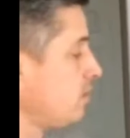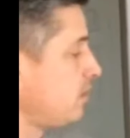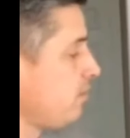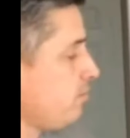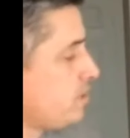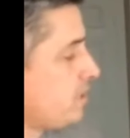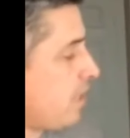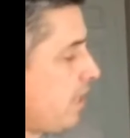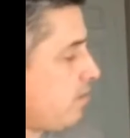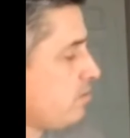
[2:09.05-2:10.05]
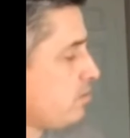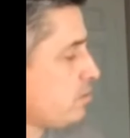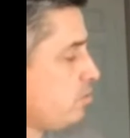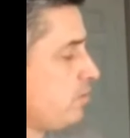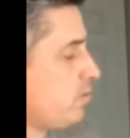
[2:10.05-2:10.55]
the energy out of
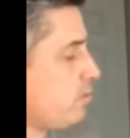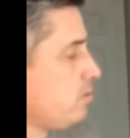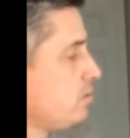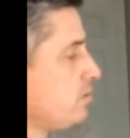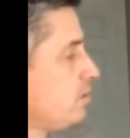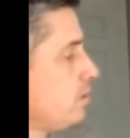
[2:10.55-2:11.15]
the soil,